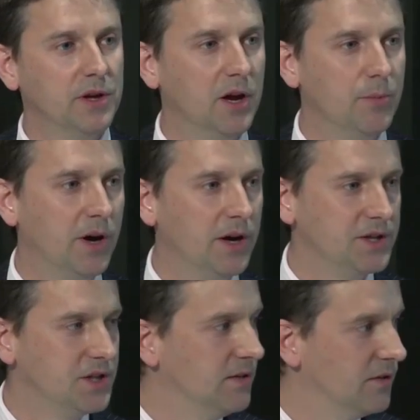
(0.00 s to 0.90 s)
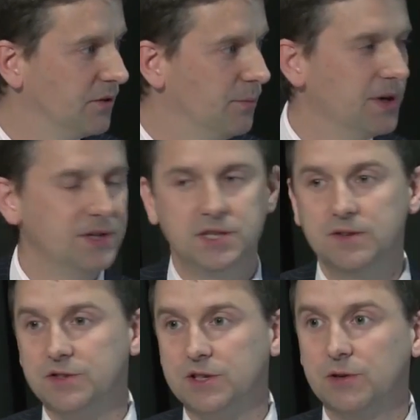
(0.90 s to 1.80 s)
high achievers, mid
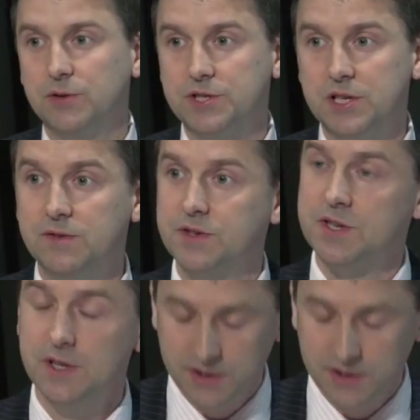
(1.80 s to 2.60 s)
achievers and low achievers.